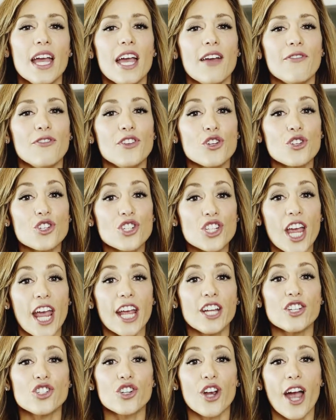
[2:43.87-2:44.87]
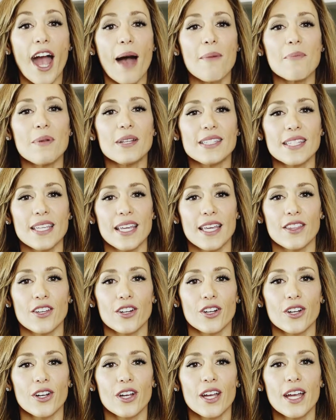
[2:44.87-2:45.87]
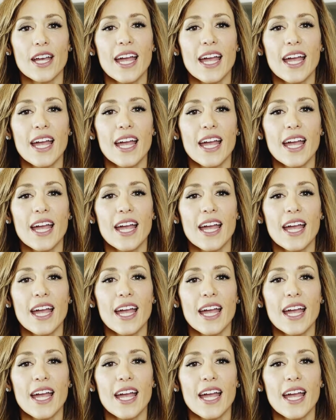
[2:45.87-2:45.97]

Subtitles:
if you change your habits either.